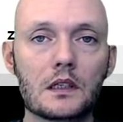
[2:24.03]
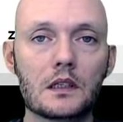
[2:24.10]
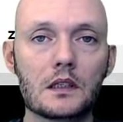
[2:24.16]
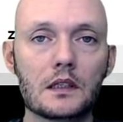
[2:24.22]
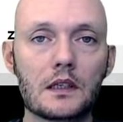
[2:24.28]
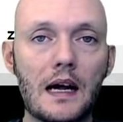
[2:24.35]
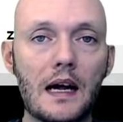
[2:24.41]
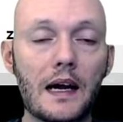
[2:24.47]

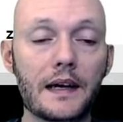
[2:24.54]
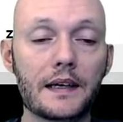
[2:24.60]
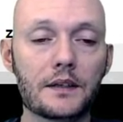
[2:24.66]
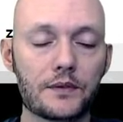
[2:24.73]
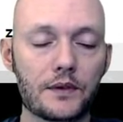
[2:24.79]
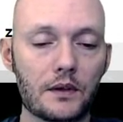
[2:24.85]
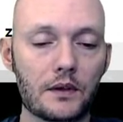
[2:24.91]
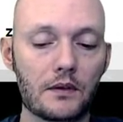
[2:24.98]
height
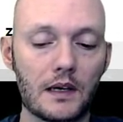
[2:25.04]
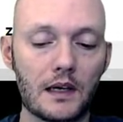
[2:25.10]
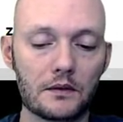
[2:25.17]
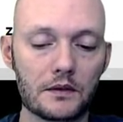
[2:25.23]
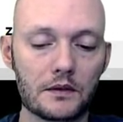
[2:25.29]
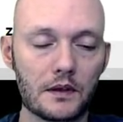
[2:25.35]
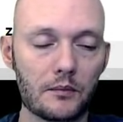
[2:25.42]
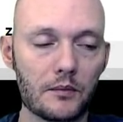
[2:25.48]
of the
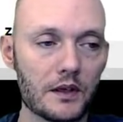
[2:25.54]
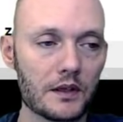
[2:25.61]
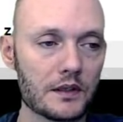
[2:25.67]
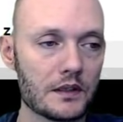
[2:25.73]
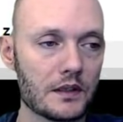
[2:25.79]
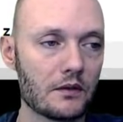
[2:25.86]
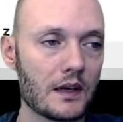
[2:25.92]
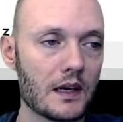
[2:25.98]
ground, and
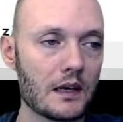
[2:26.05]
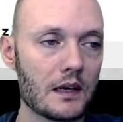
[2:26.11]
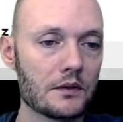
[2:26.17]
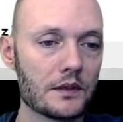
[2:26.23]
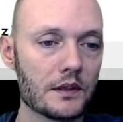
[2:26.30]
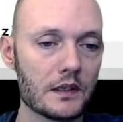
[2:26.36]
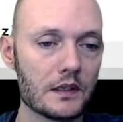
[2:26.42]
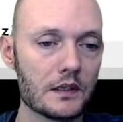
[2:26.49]
because the
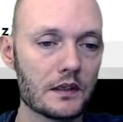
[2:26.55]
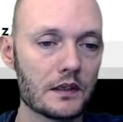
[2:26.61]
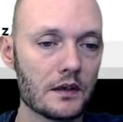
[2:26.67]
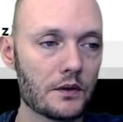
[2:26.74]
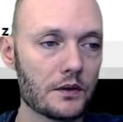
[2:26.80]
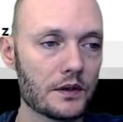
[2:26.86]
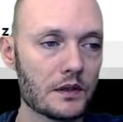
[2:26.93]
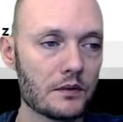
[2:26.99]
ground is
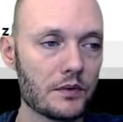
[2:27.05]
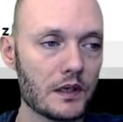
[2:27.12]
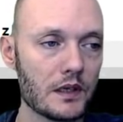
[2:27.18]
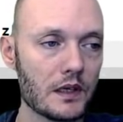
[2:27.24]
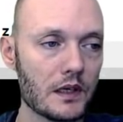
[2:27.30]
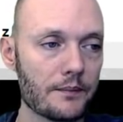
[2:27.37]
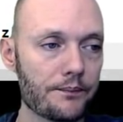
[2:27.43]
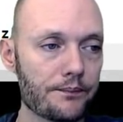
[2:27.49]
going to
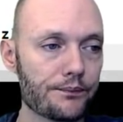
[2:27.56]
be